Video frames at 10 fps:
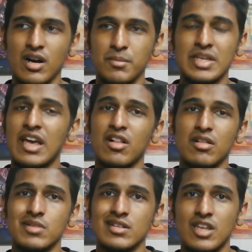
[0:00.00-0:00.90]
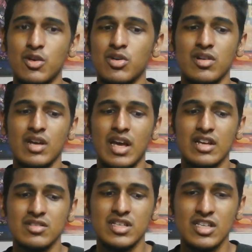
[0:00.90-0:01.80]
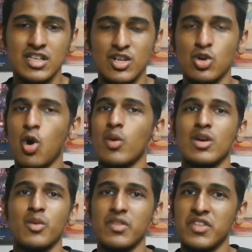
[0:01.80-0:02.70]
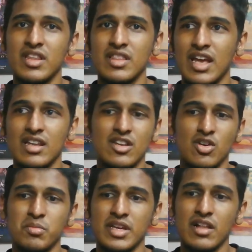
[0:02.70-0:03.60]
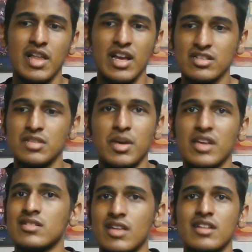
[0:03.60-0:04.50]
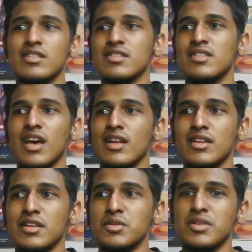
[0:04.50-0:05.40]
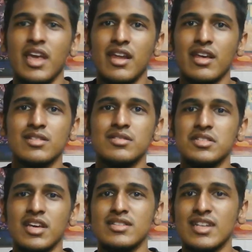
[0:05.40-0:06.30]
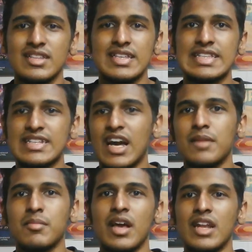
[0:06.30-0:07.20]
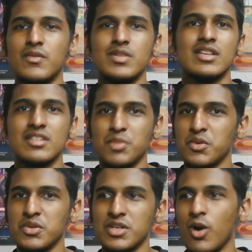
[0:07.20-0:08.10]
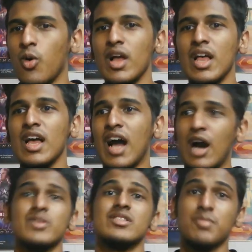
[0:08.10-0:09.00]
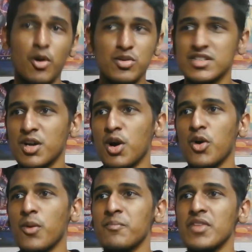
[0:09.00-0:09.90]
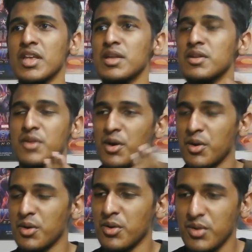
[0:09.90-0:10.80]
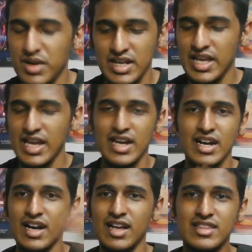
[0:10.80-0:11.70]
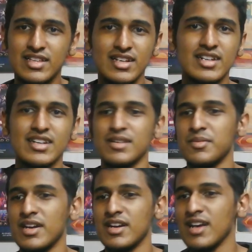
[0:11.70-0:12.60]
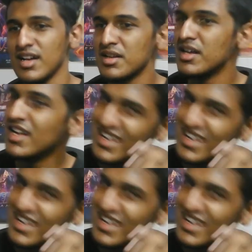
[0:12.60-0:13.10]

Miguel because they were actually going with it that Miguel actually makes sense that you can't actually change anything in the timeline, everything is supposed to go how it's supposed to go. So yeah, man,